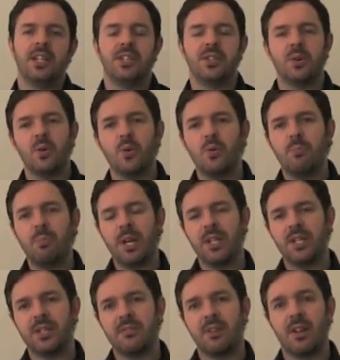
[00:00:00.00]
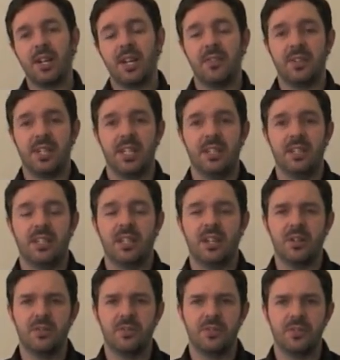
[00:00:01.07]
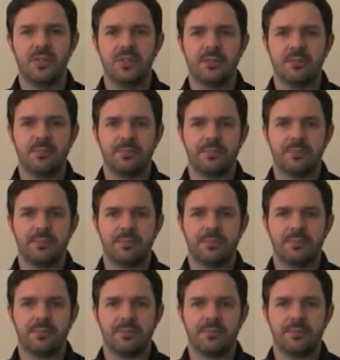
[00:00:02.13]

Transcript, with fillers: it's all based around left-handed golfers,